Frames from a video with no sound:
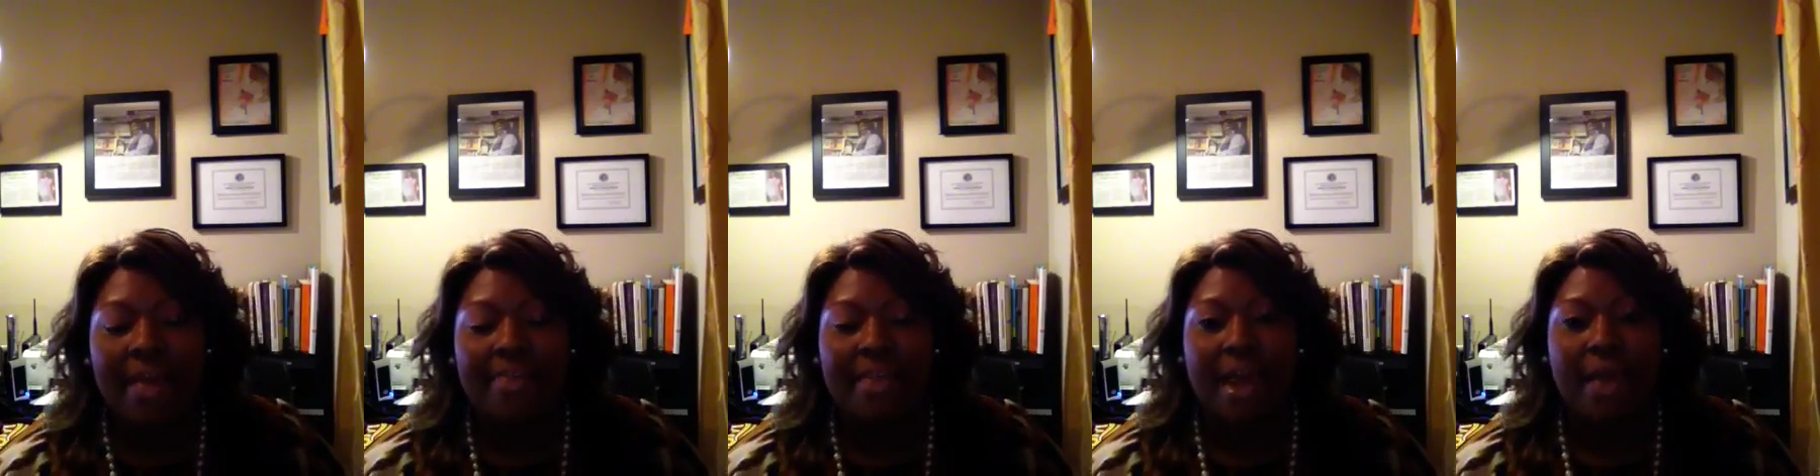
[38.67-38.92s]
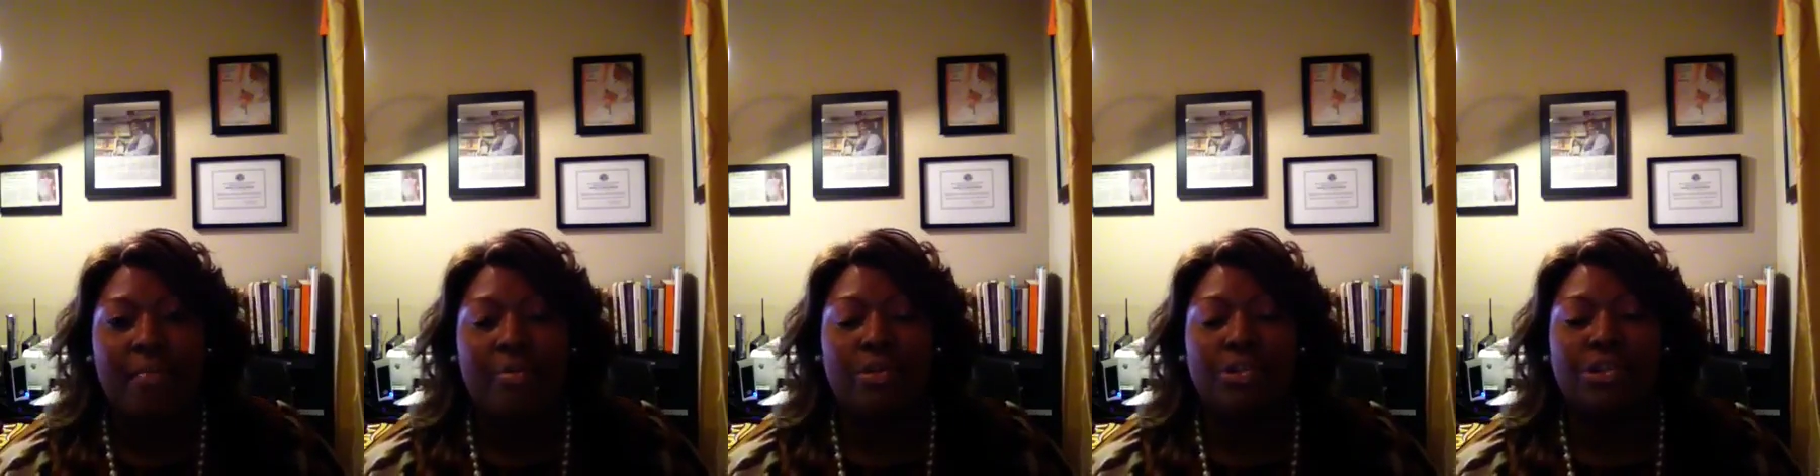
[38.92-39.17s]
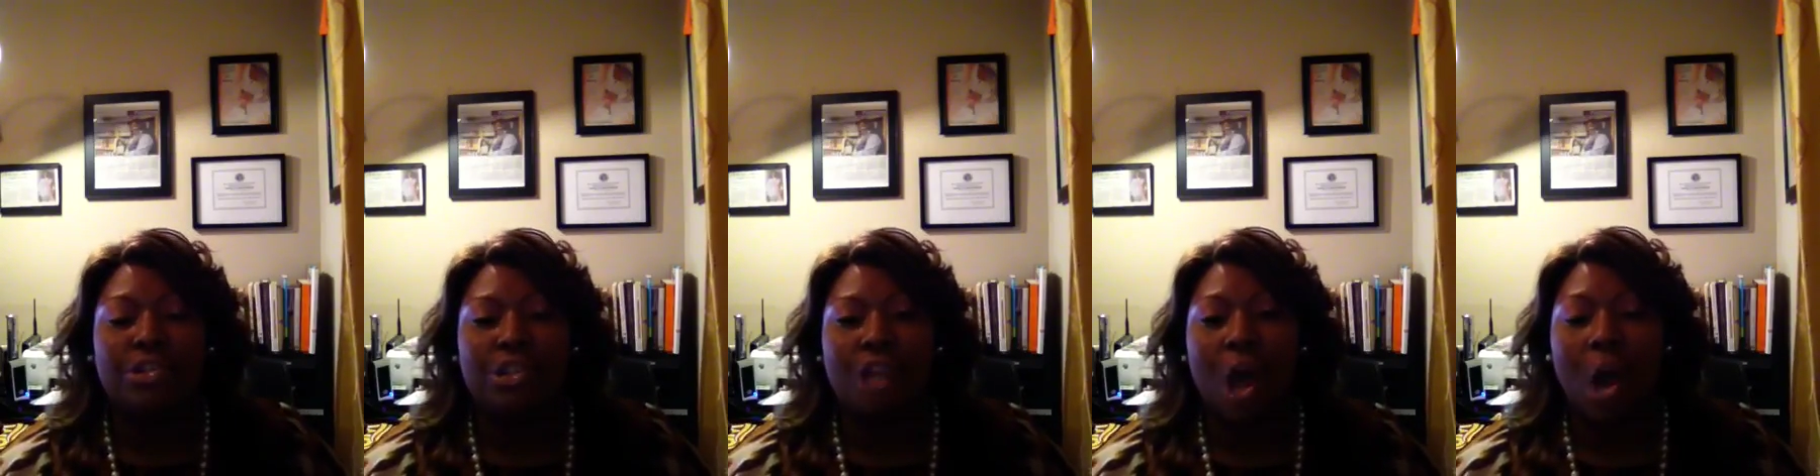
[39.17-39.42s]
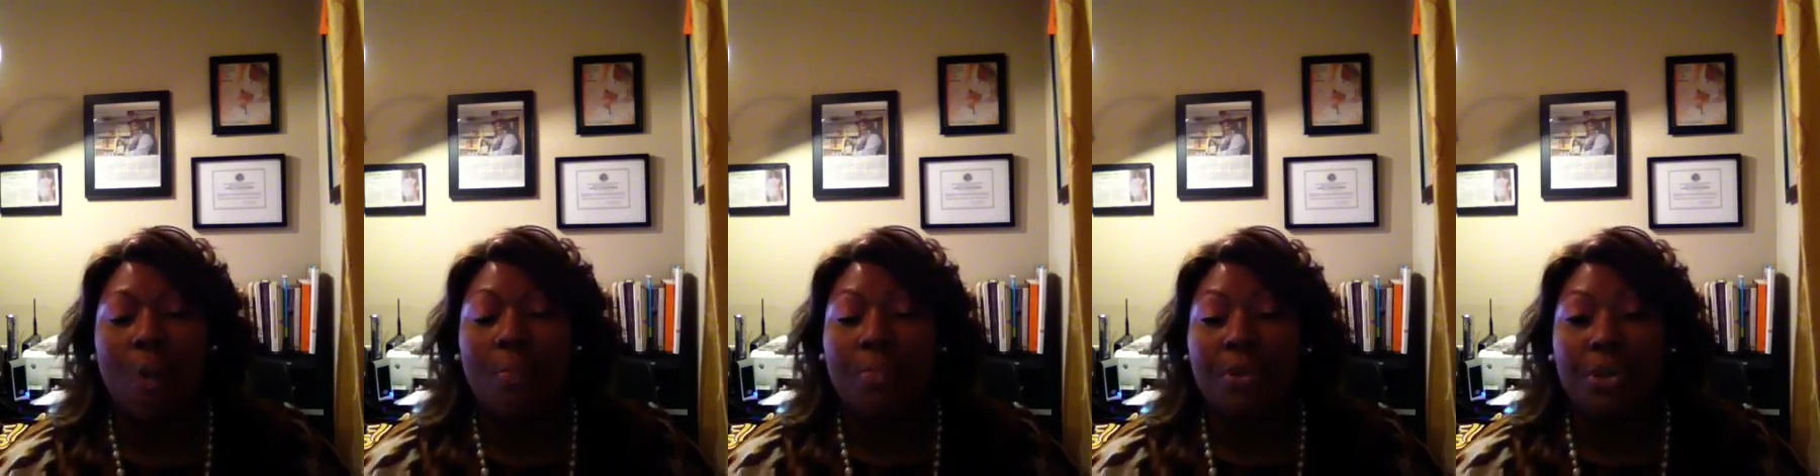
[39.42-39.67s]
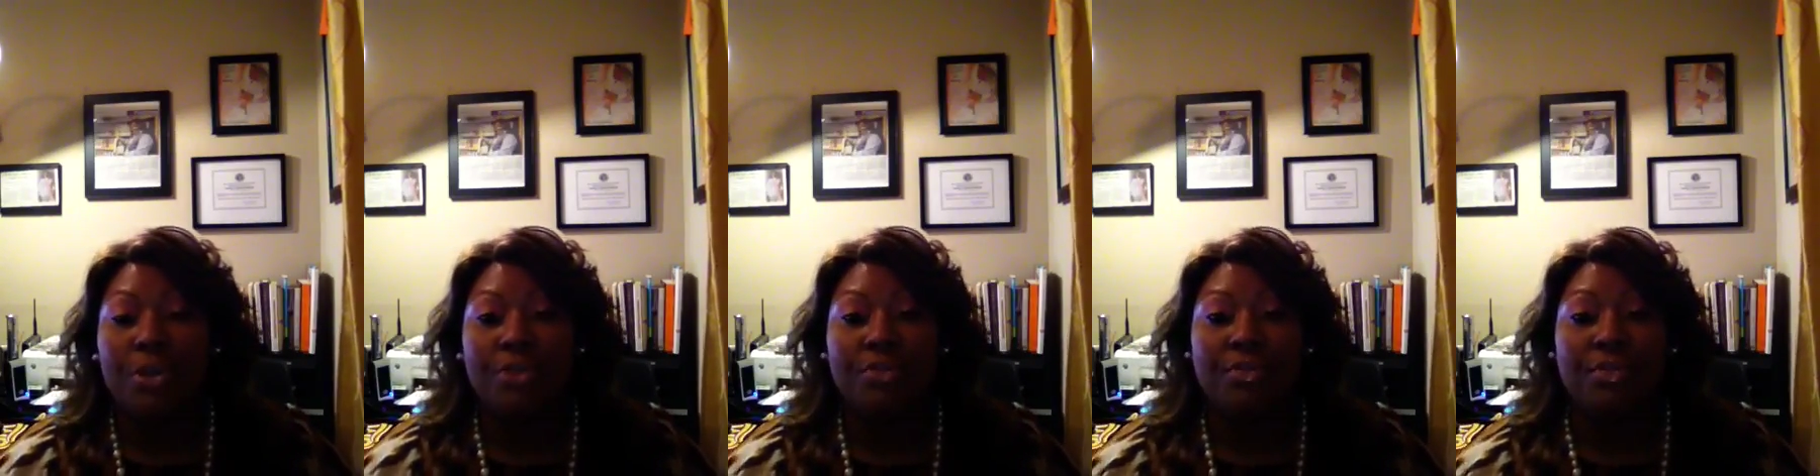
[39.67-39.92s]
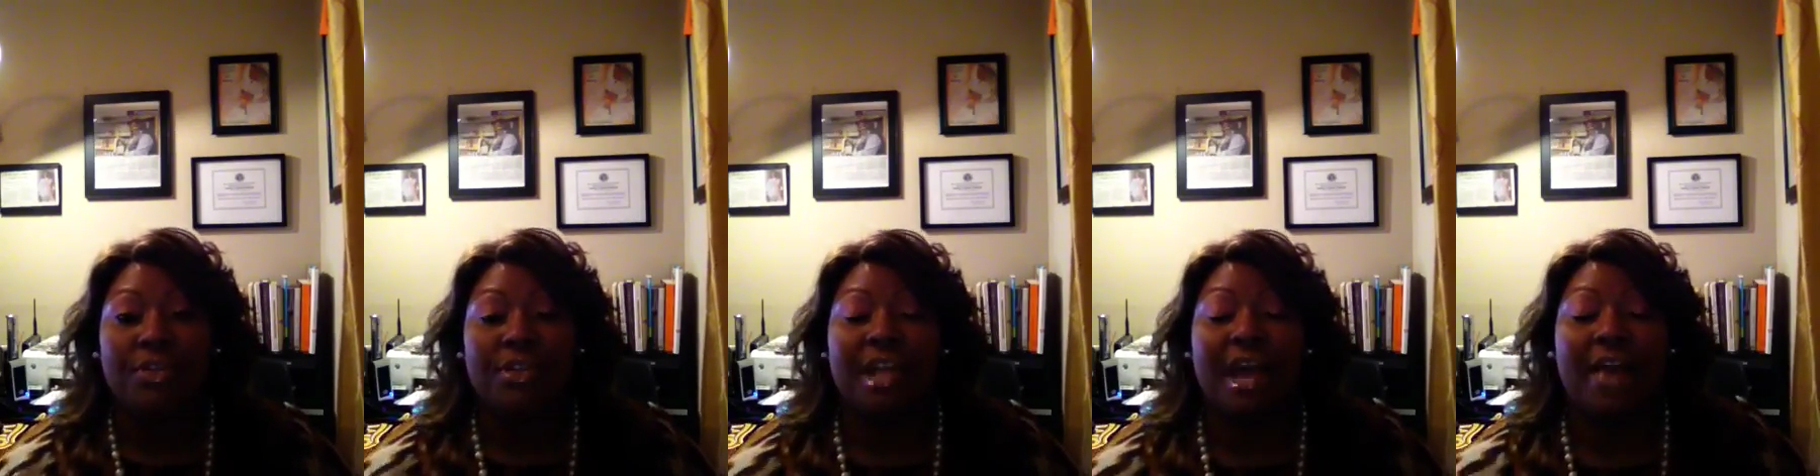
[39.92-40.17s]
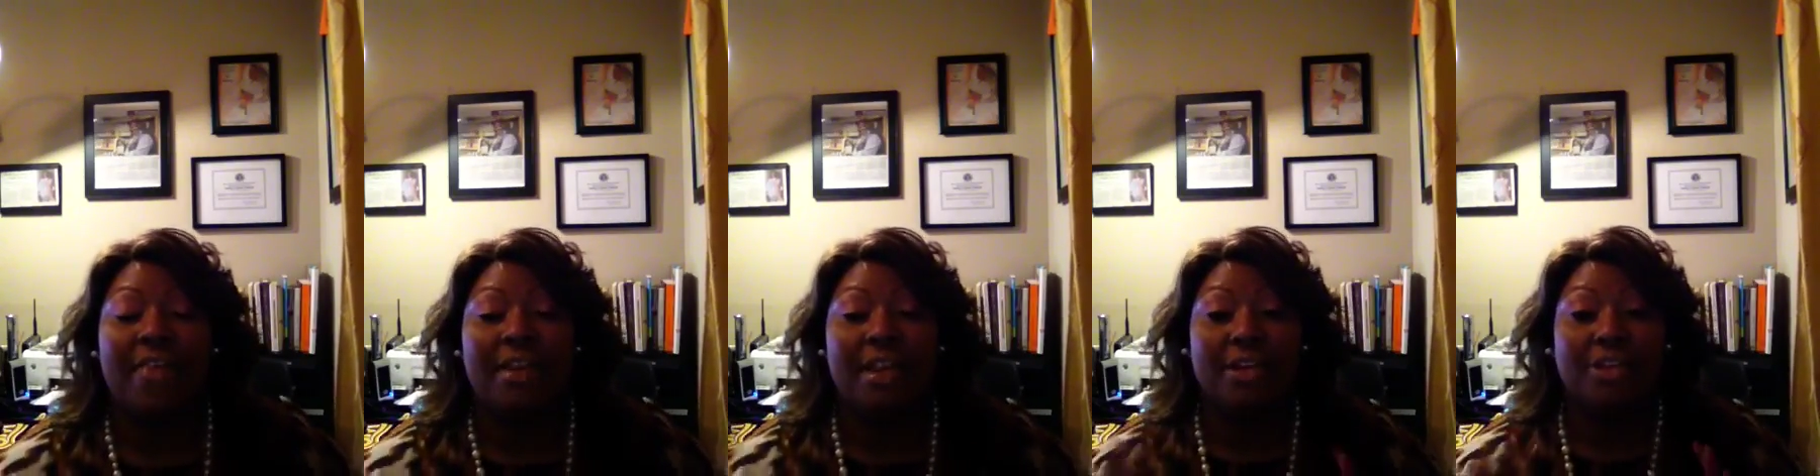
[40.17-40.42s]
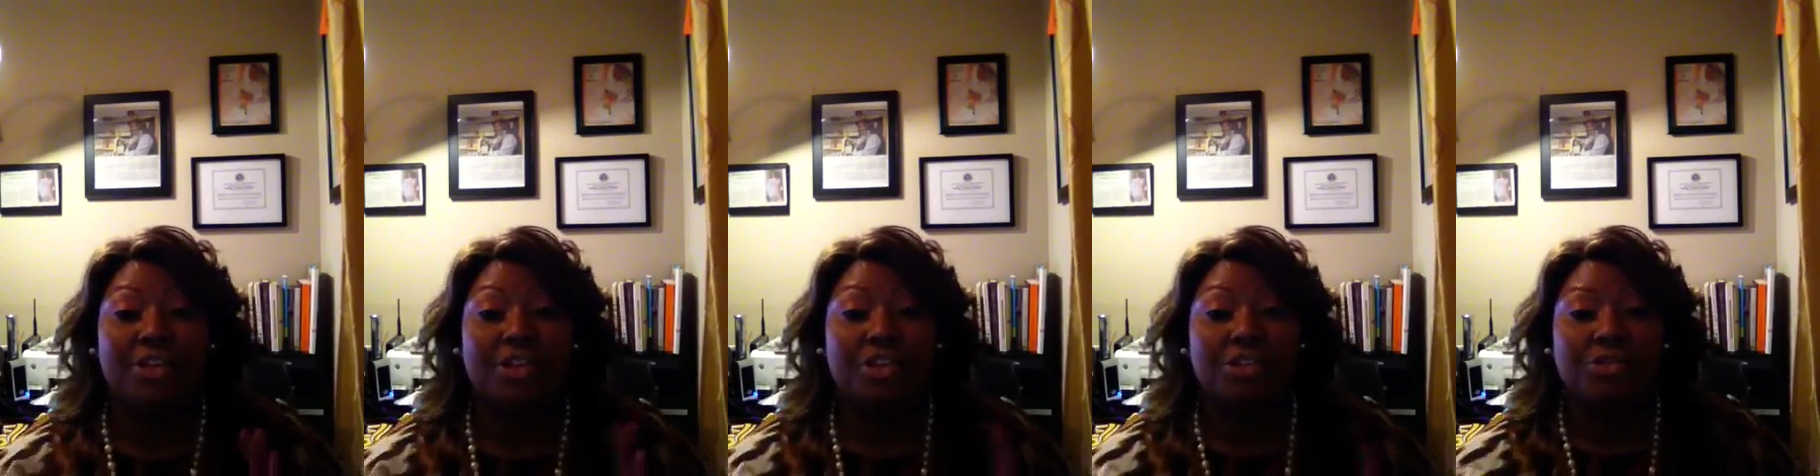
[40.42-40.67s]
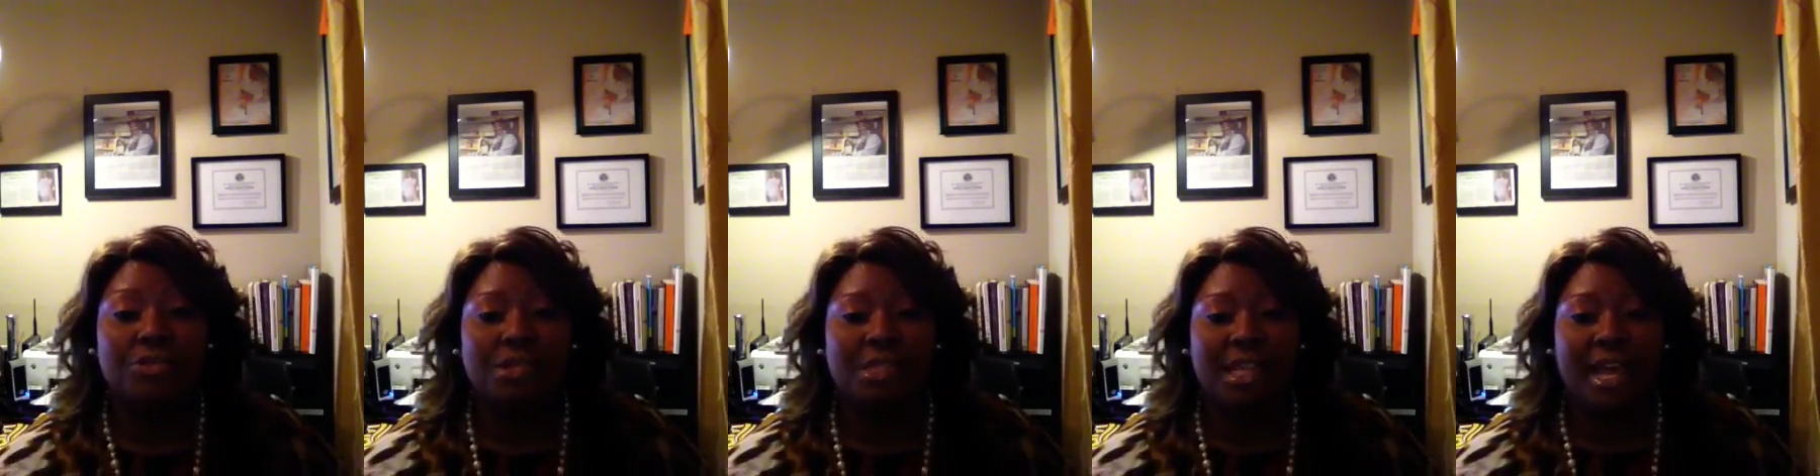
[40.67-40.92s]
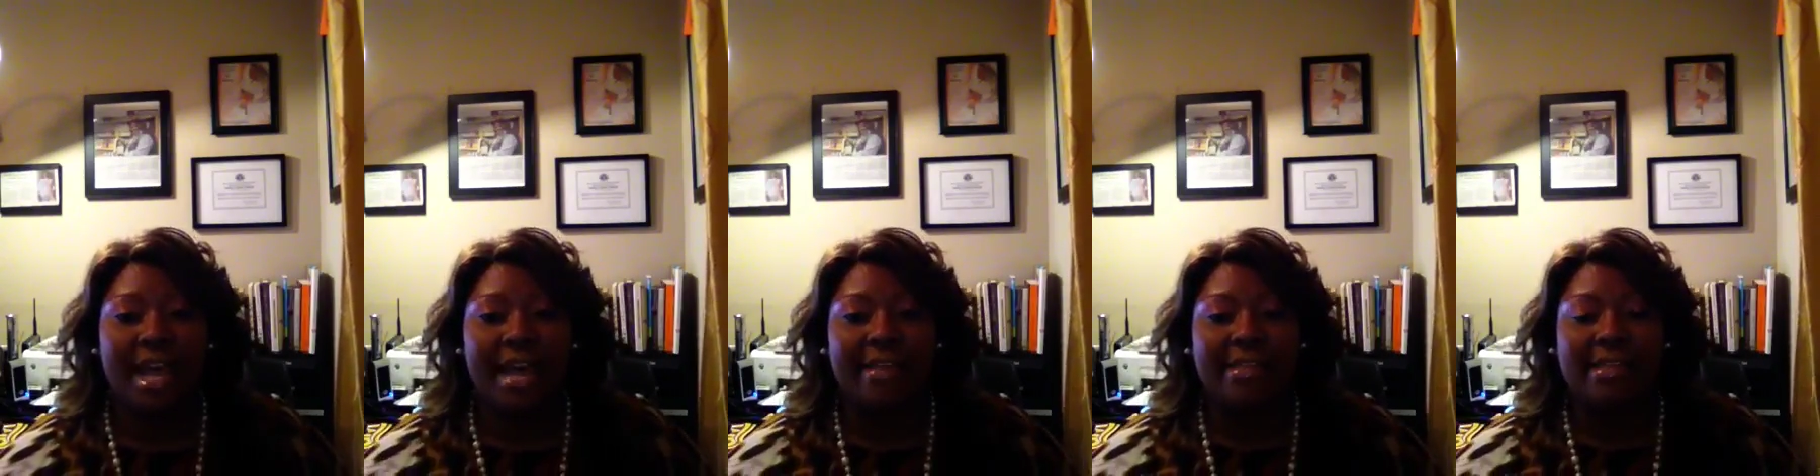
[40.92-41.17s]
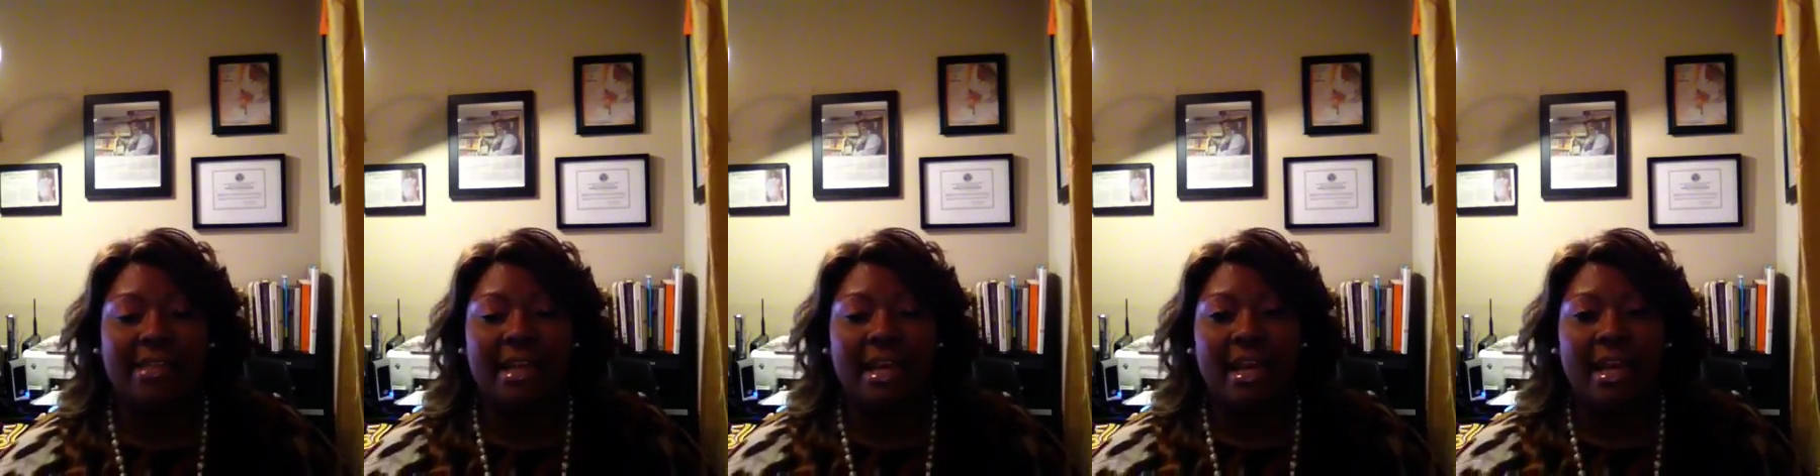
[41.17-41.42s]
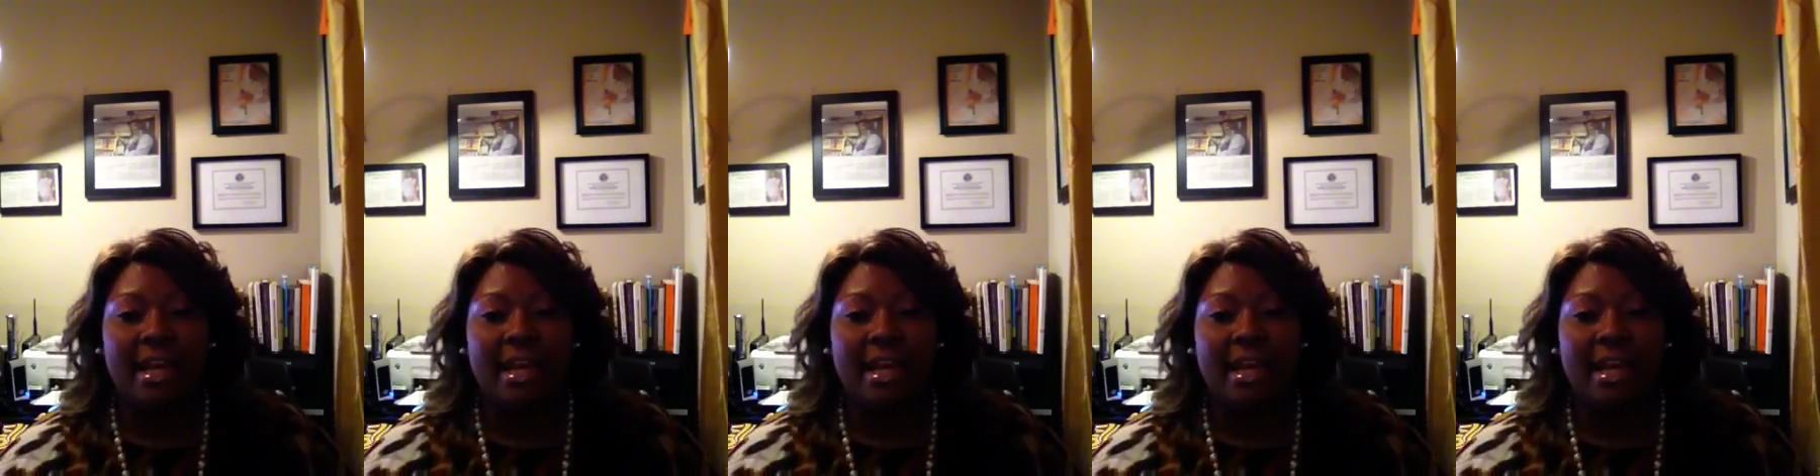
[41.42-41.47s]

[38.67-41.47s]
They were so beautiful. Now there's two sets.